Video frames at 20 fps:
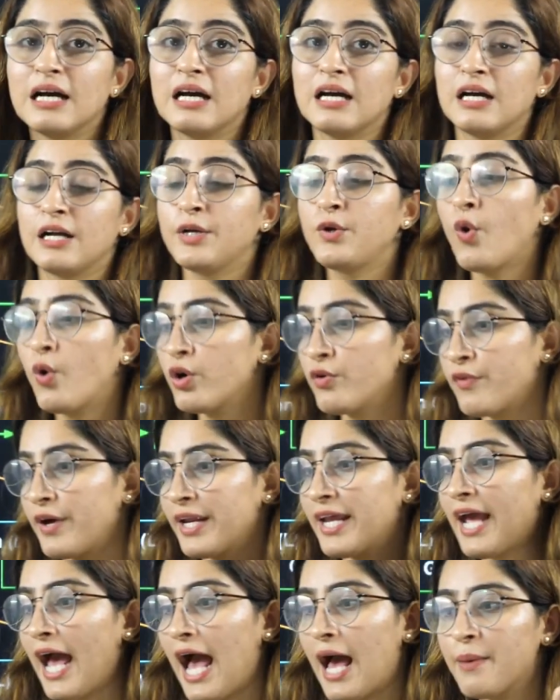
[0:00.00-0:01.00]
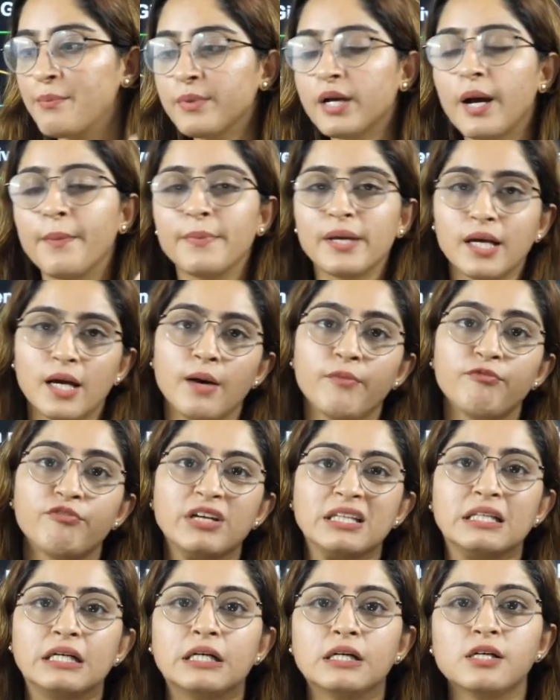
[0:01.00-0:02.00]
Don't worry, I am coming up with
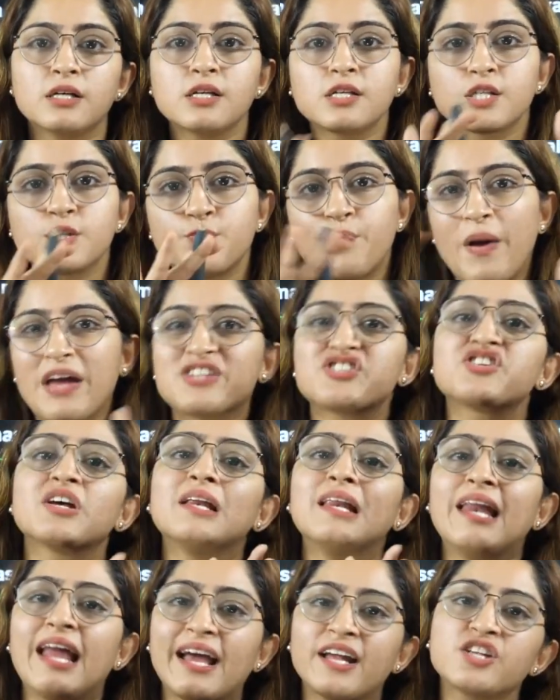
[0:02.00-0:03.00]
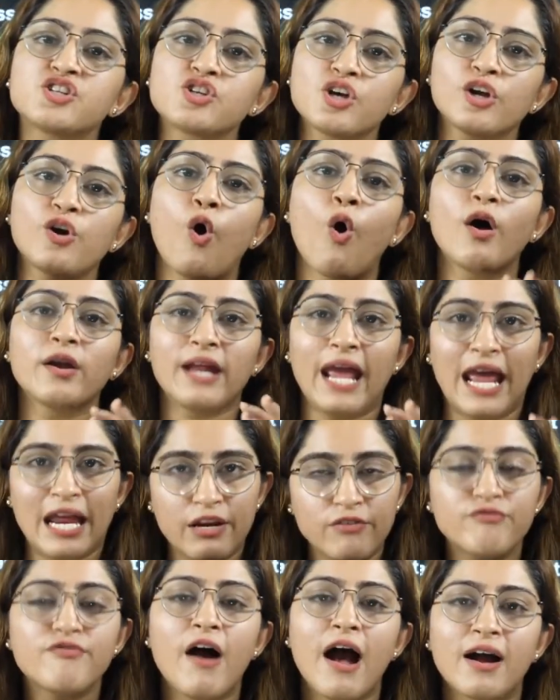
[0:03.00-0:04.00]
a special lecture on n
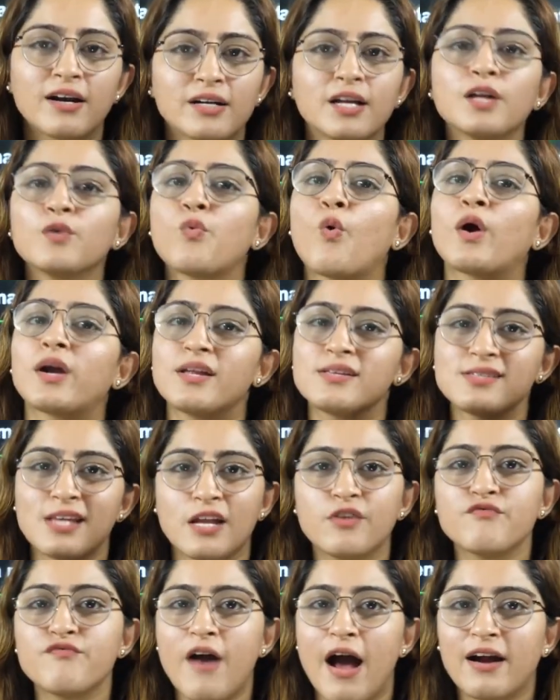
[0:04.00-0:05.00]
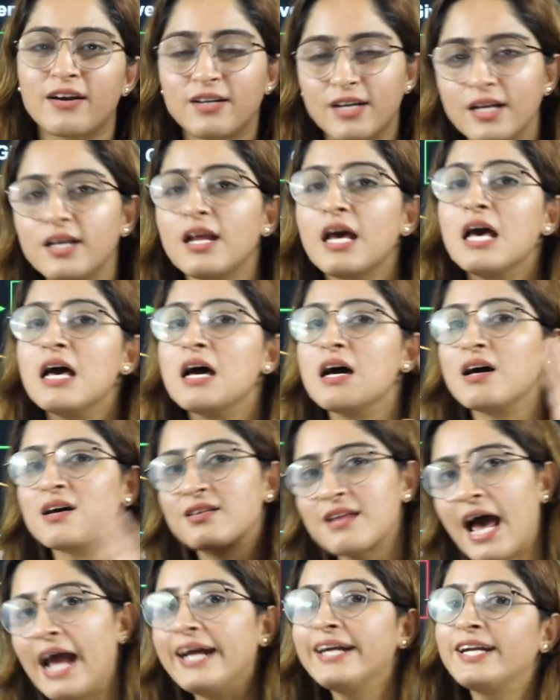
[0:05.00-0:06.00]
factor. What is n factor?
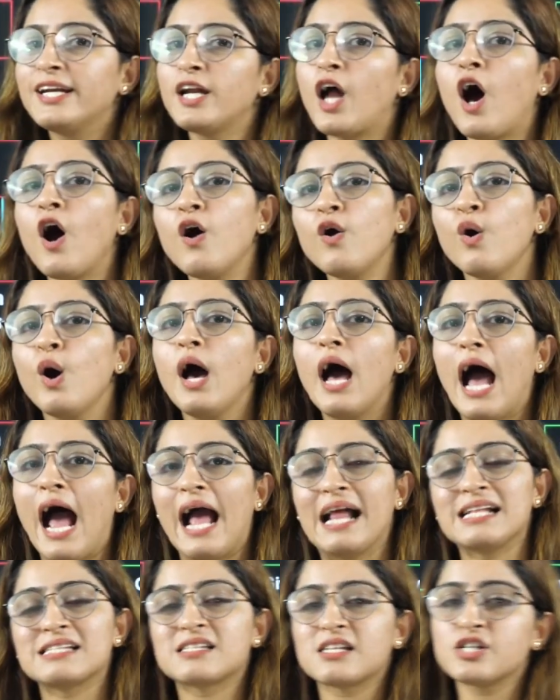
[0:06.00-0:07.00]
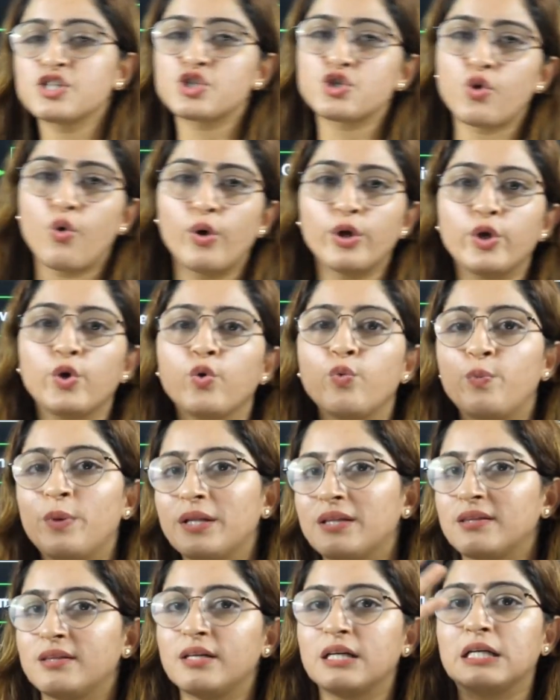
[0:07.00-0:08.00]
Right now, I'll just show you
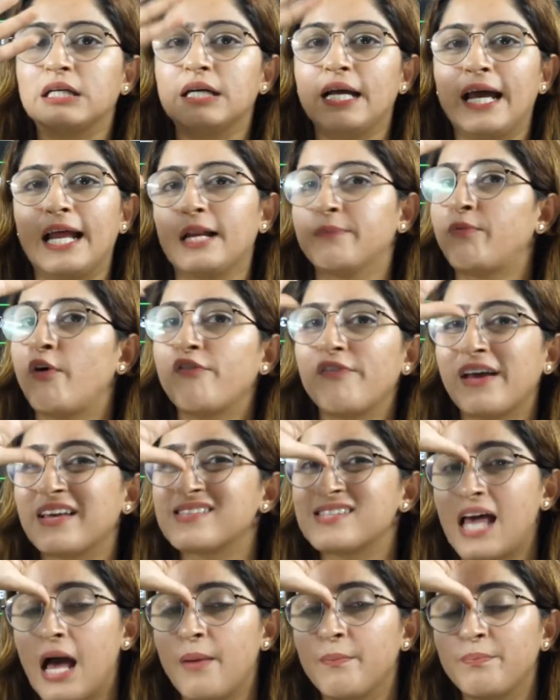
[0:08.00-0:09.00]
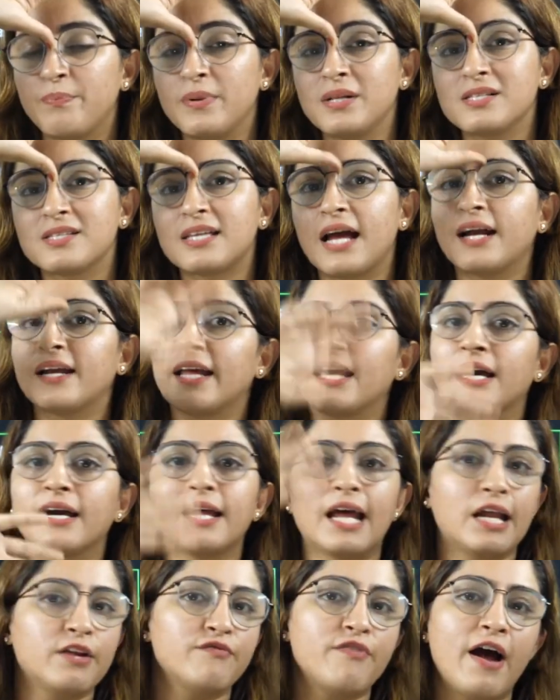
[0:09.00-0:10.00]
with the help of examples that here
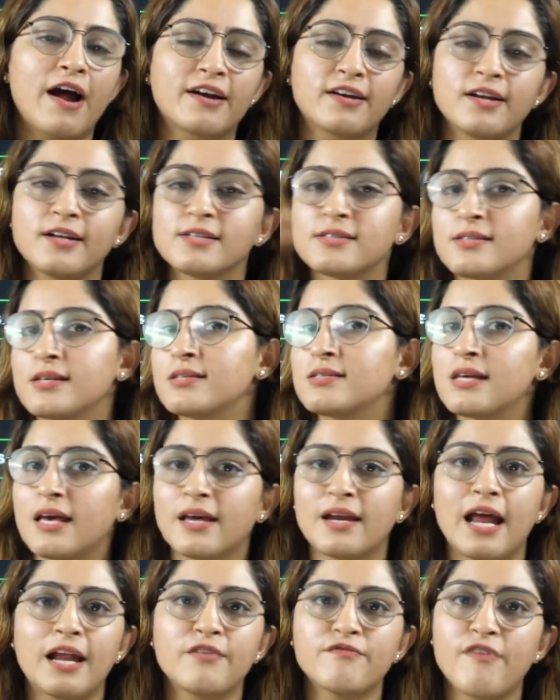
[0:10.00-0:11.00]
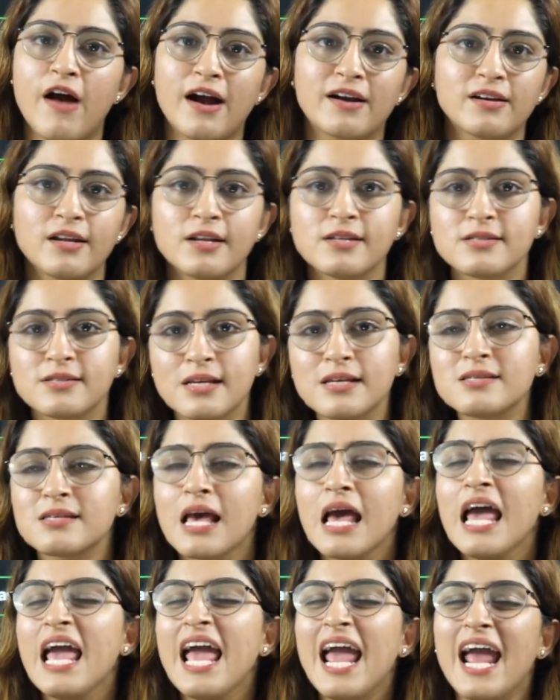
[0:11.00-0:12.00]
n factor is this, here n factor is this.
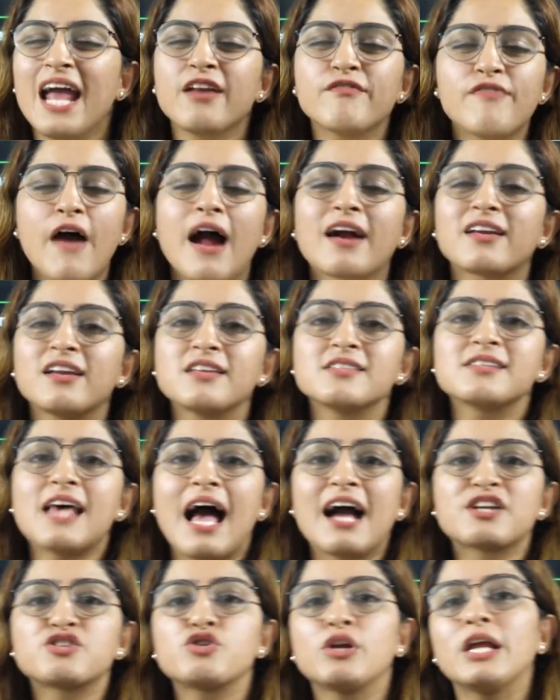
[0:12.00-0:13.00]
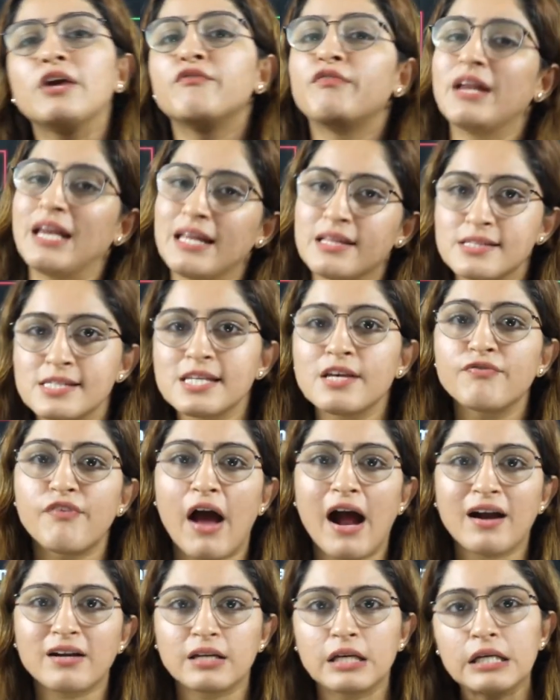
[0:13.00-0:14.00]
N factor is actually a valency
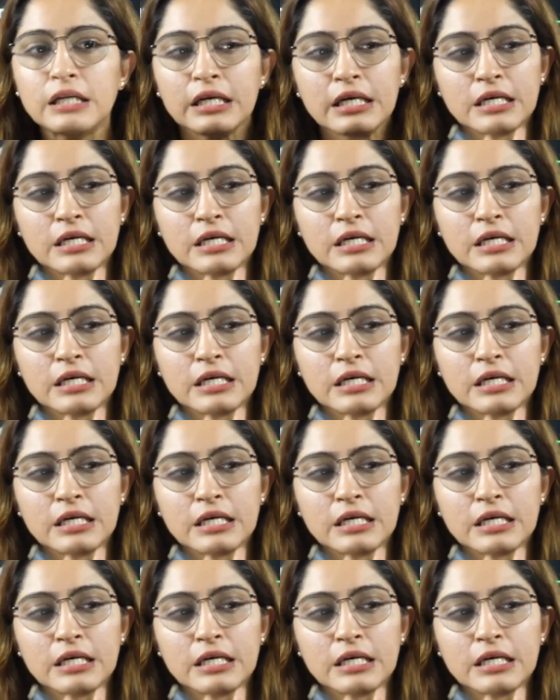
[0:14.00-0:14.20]
factor.